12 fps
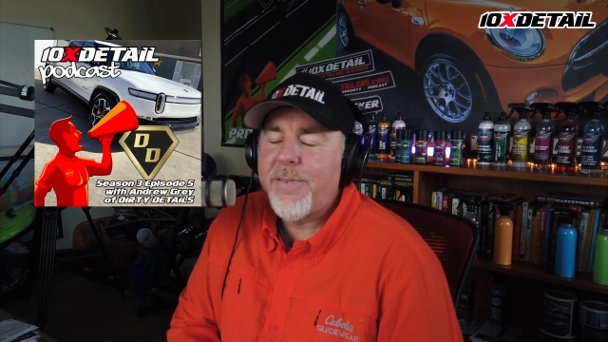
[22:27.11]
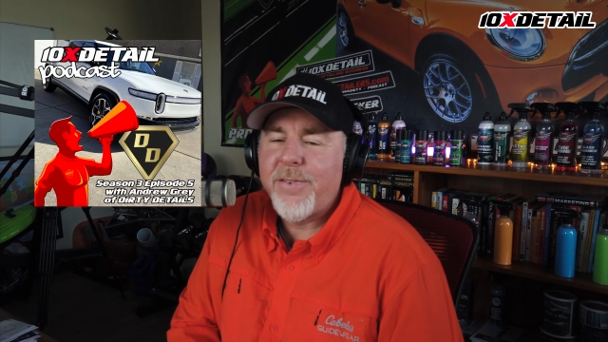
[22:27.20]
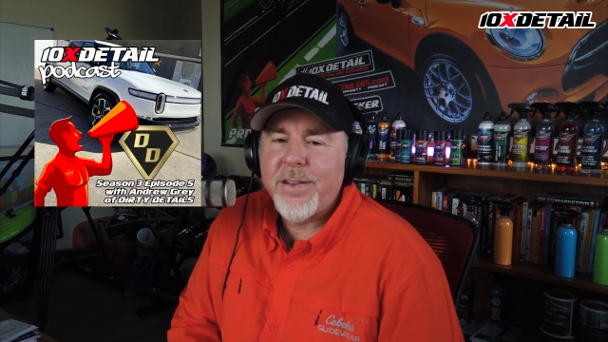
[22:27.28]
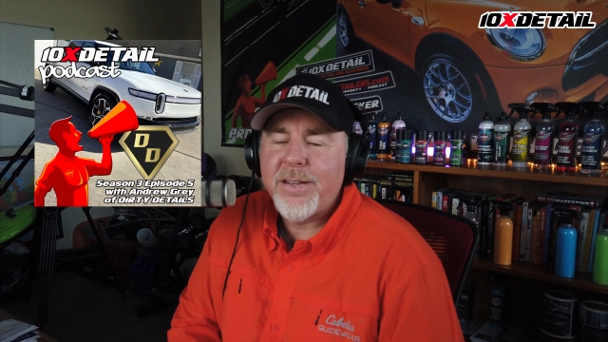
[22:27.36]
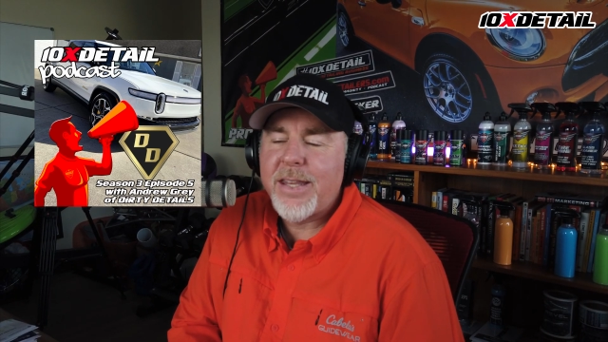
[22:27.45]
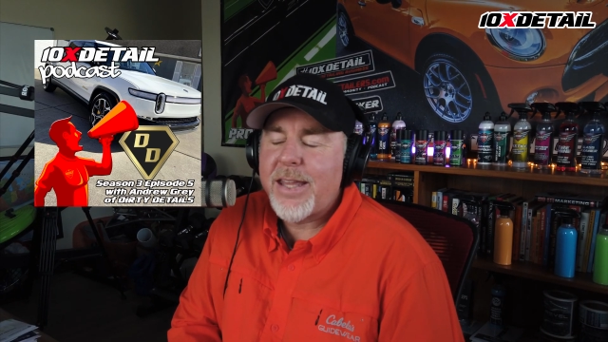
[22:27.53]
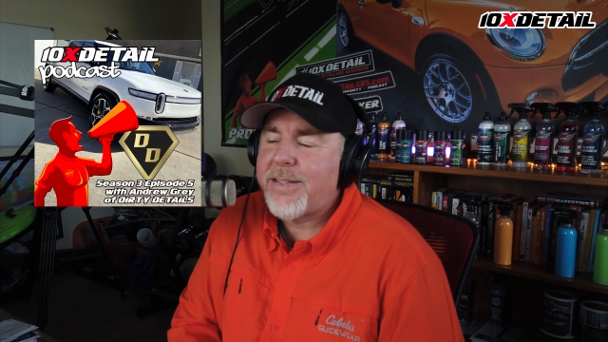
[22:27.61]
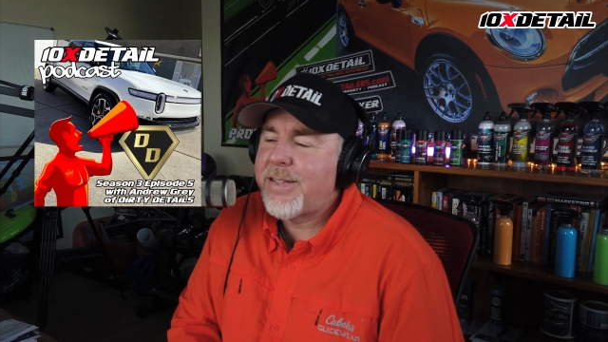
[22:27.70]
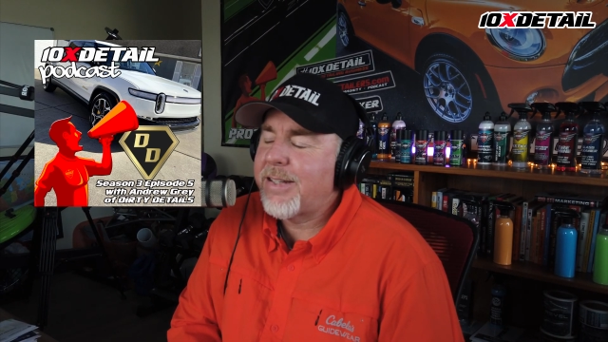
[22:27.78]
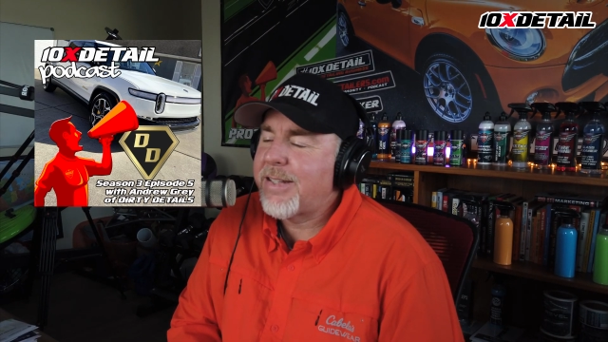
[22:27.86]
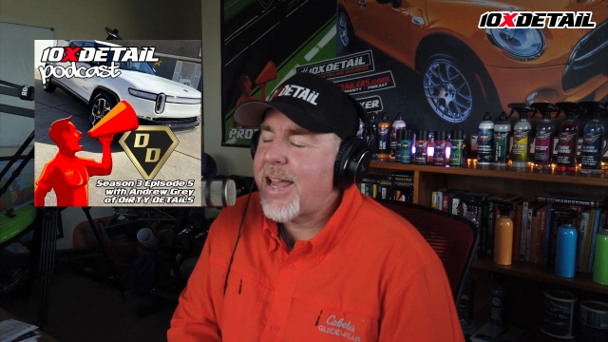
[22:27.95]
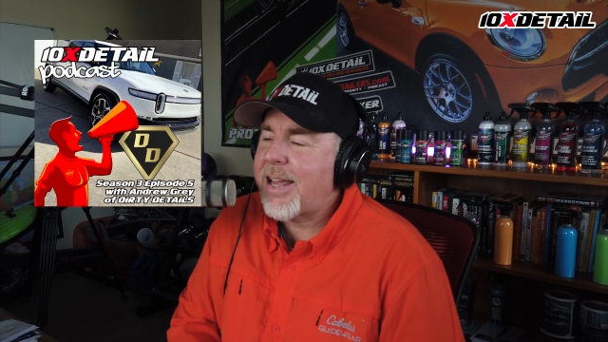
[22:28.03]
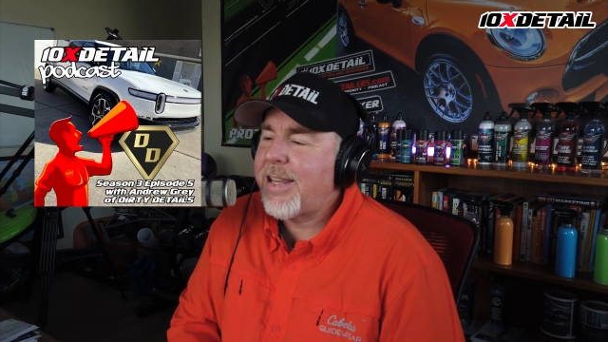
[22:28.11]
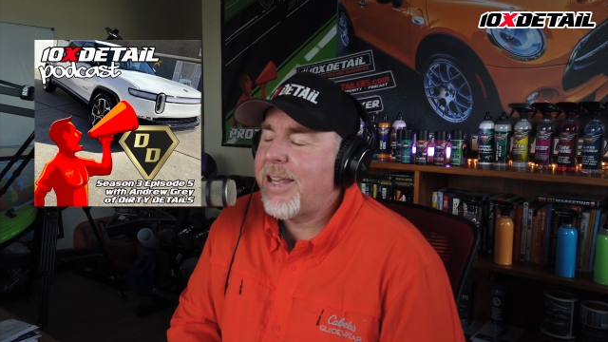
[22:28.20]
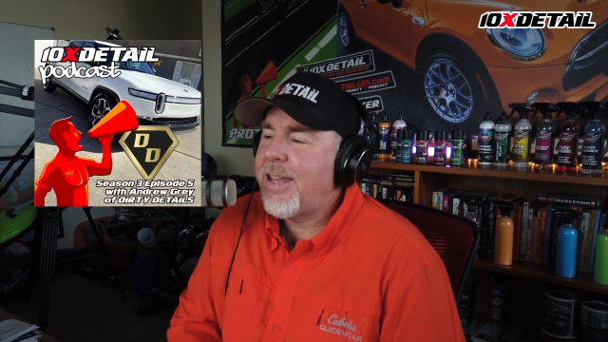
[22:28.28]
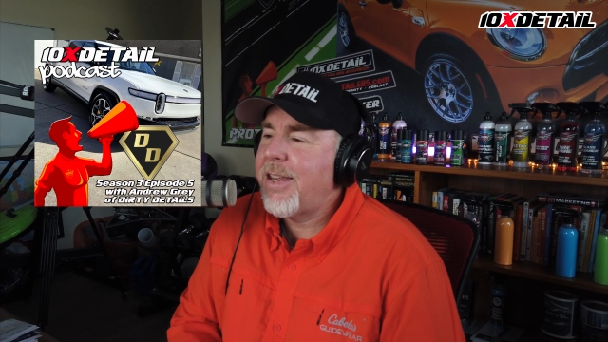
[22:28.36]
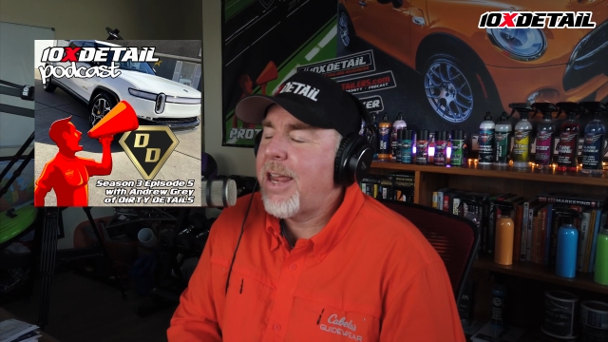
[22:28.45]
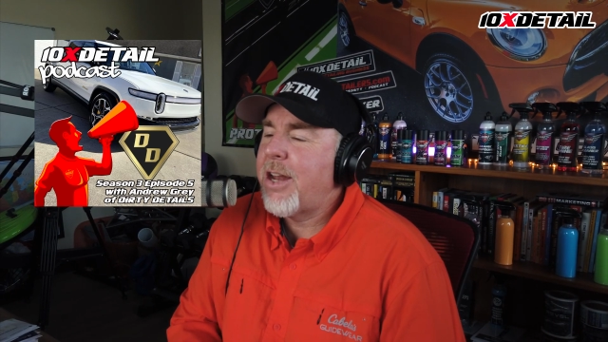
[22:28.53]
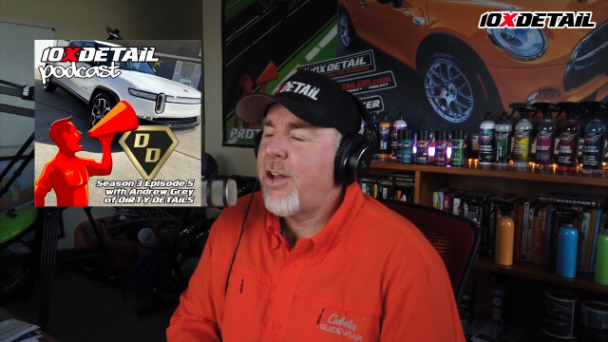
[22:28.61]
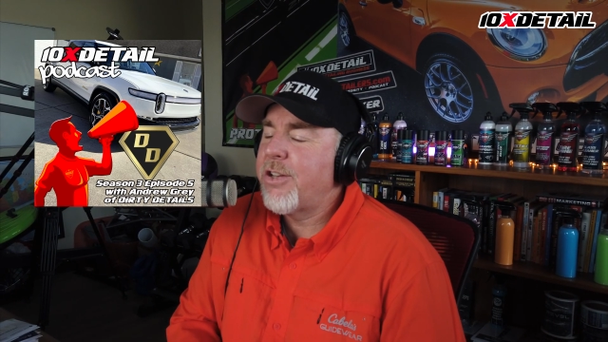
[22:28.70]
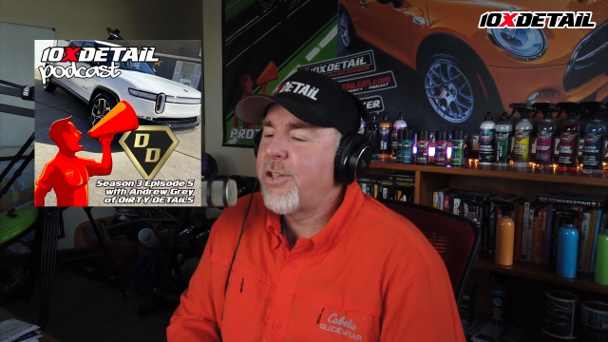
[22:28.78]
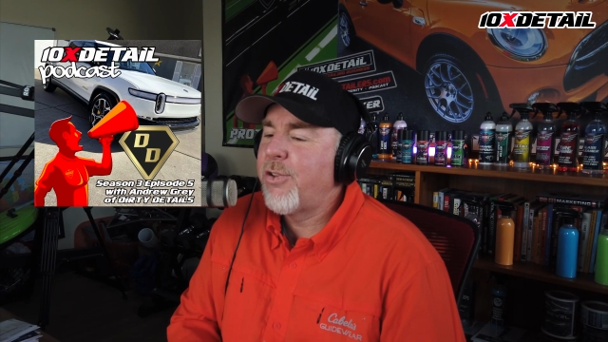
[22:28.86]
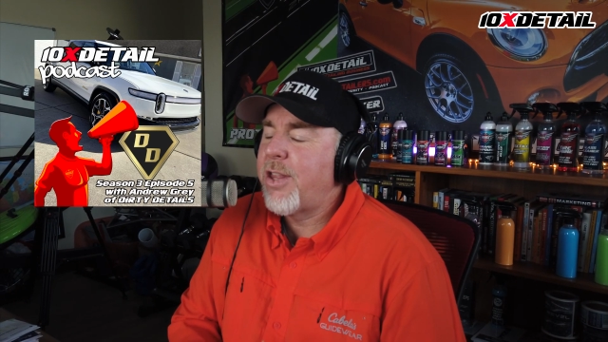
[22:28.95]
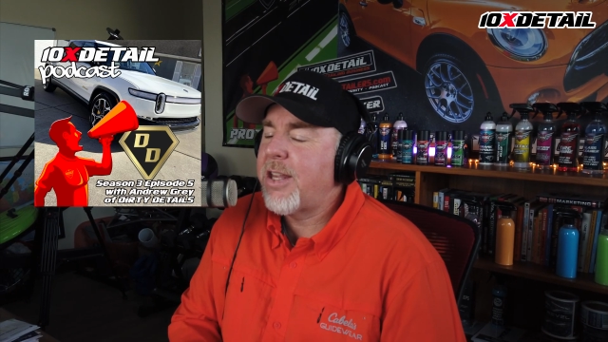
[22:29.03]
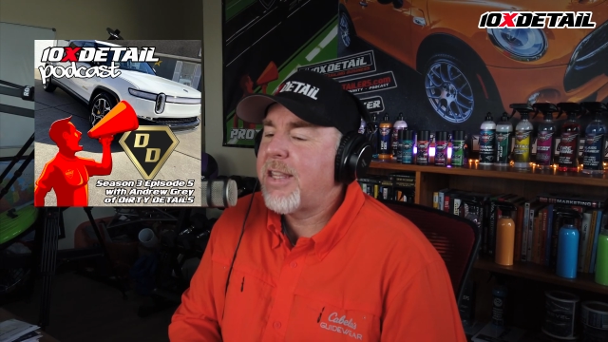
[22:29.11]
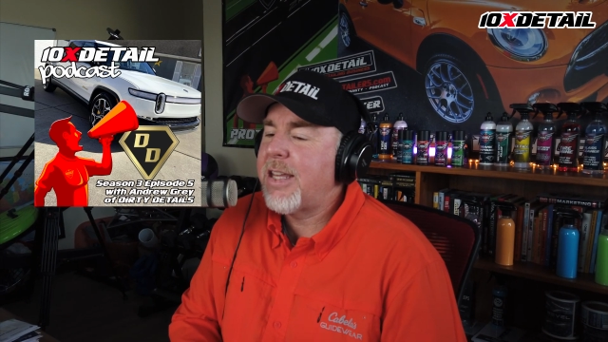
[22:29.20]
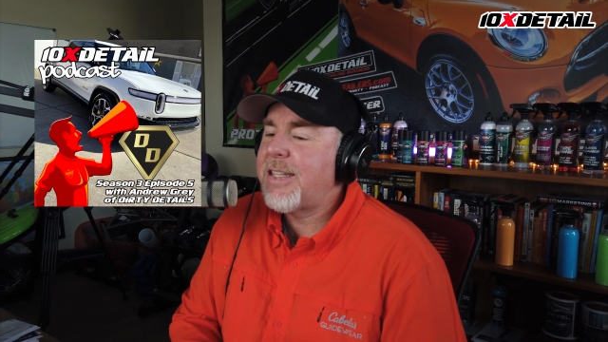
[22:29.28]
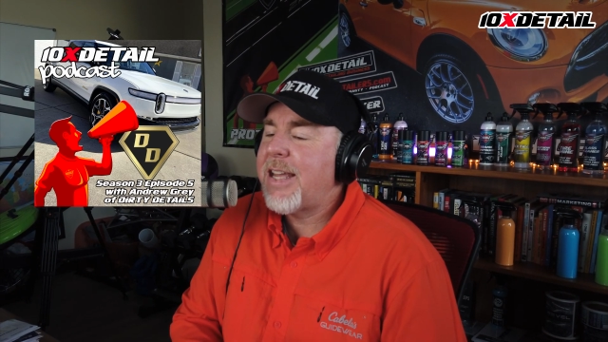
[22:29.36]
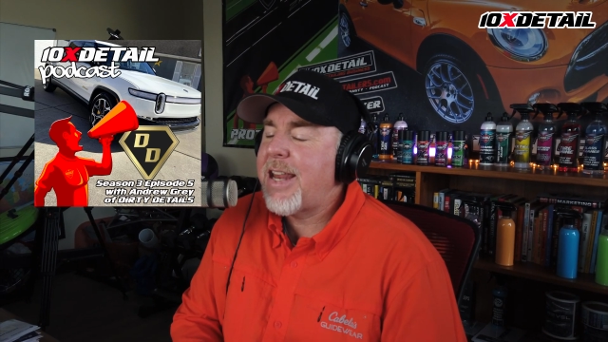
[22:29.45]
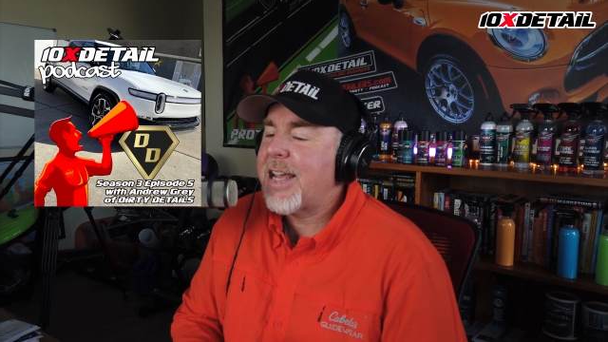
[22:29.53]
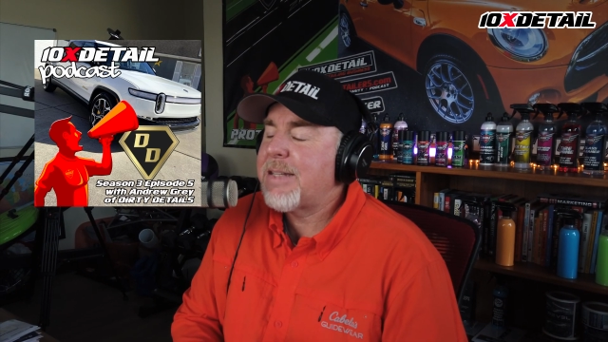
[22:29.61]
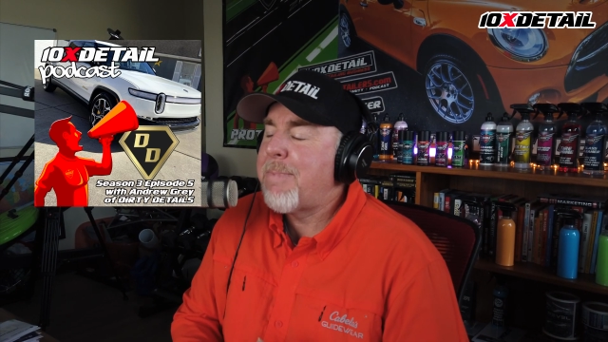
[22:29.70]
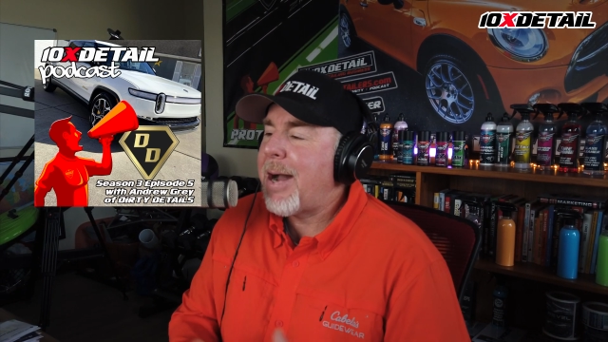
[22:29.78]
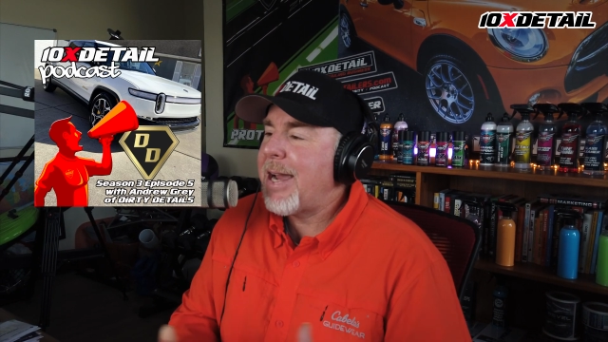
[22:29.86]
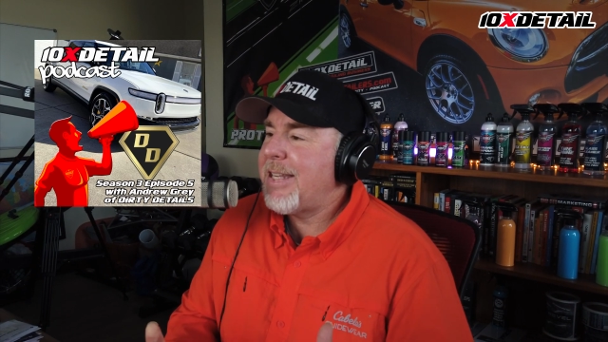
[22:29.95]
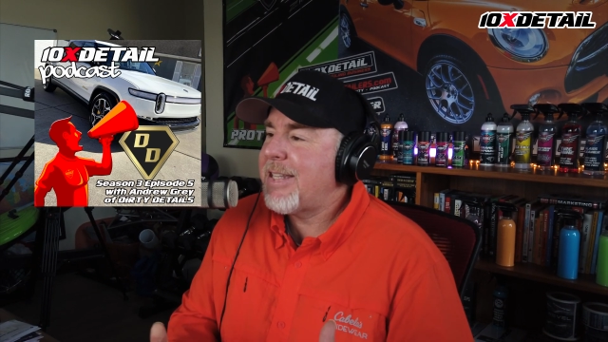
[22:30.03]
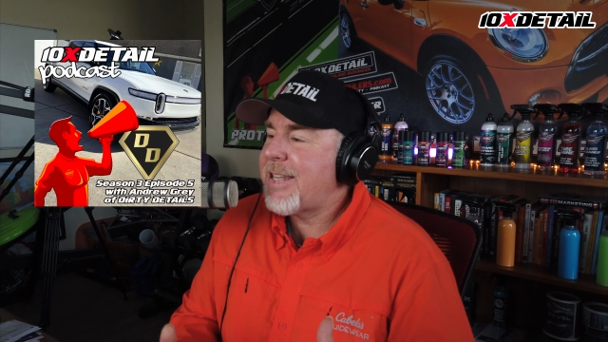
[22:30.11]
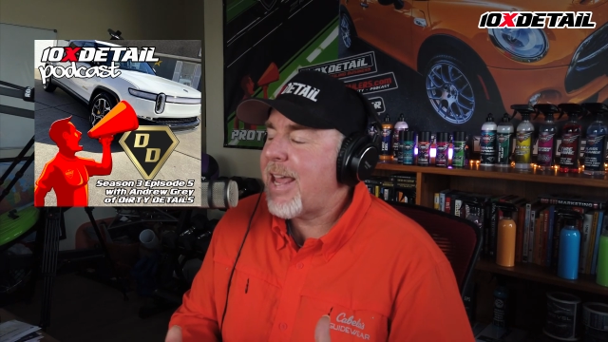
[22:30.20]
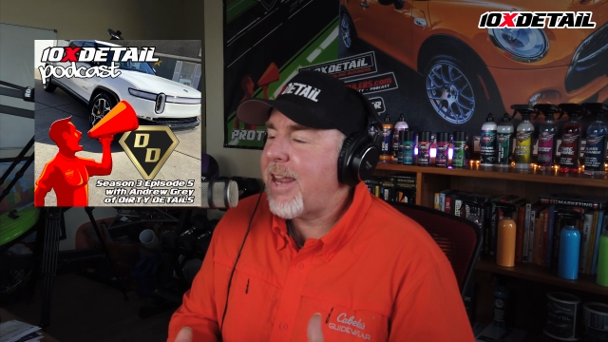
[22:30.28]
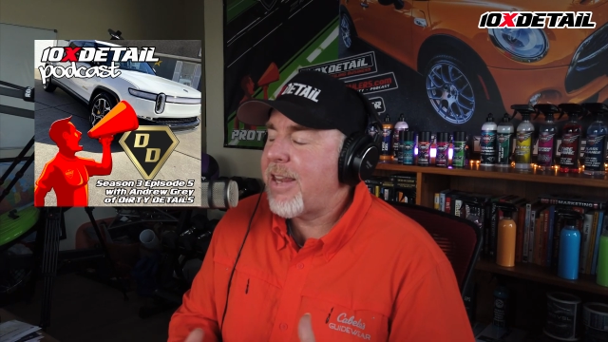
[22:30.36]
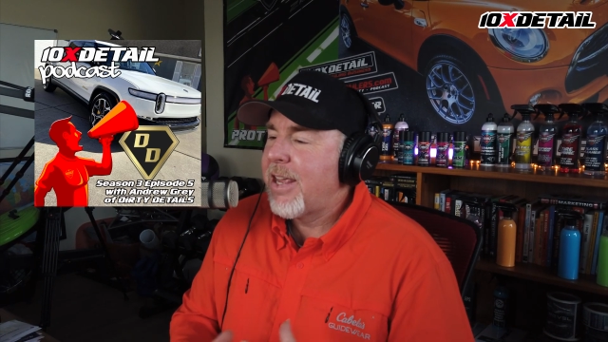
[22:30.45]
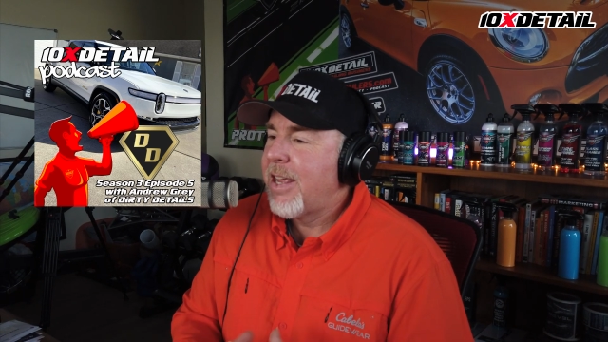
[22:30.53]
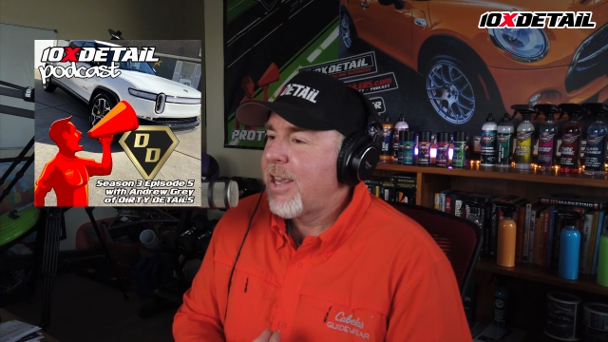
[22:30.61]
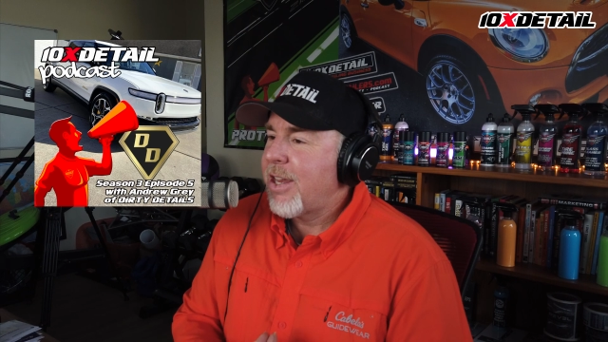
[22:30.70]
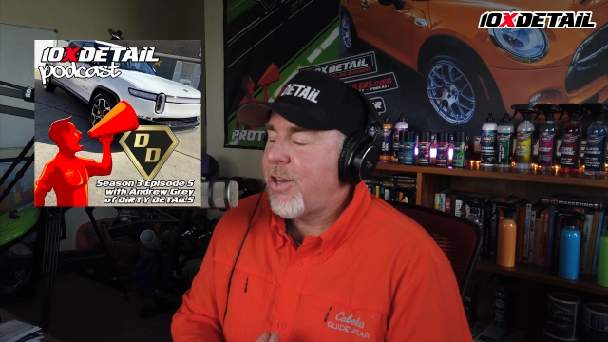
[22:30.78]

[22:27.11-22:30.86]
I love it. That's exactly it. And also the 10X mindset,